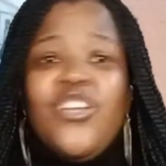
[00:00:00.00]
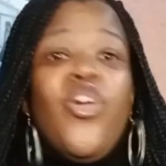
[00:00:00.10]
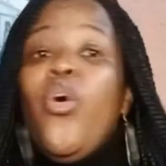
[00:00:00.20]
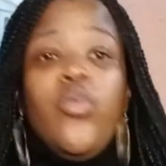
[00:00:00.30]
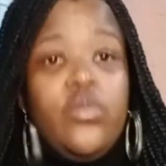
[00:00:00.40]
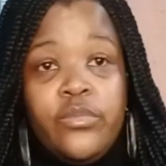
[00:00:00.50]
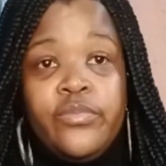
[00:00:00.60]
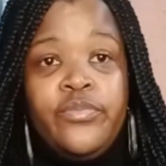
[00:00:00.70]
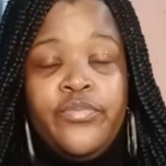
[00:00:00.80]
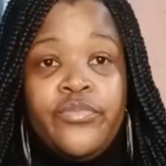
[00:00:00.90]
No,
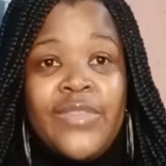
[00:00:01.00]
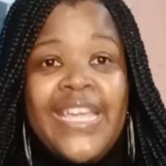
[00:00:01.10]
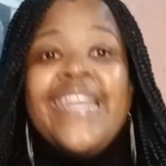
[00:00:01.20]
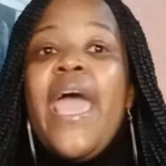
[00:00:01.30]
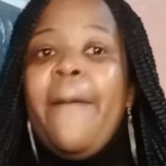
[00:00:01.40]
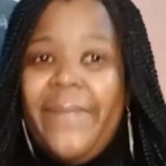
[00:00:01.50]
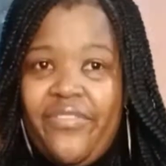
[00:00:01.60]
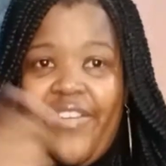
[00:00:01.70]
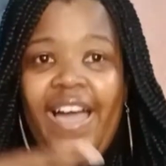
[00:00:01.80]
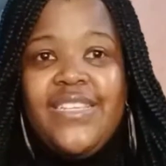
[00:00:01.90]
it
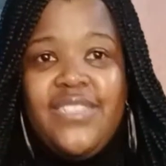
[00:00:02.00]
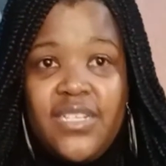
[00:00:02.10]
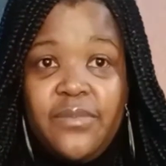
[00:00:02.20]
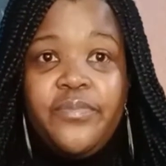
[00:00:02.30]
amplifies it.